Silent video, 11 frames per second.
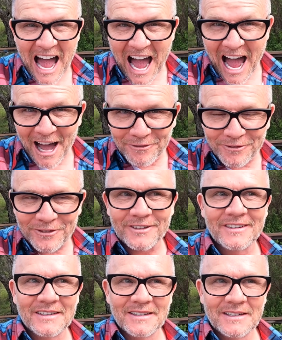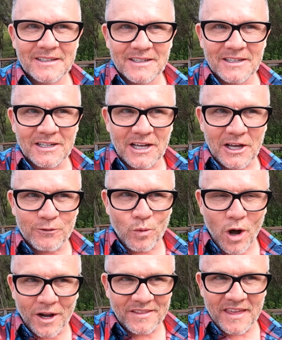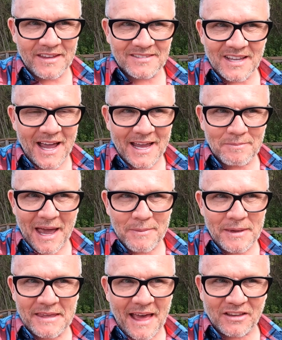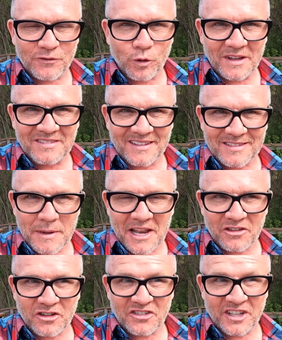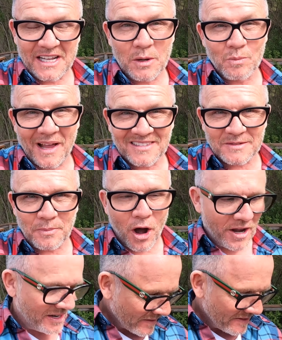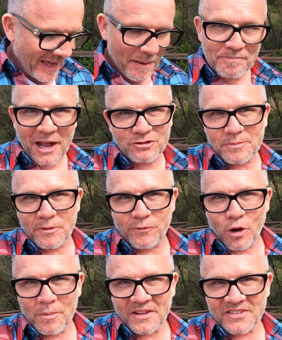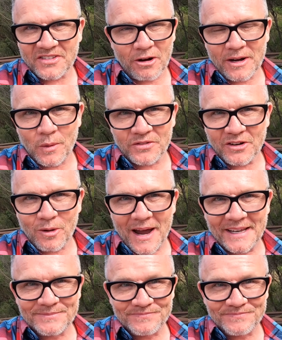Half of what they're saying. Maybe that's 46 minutes just sitting in one spot. That battery performance, sorry, wasn't great.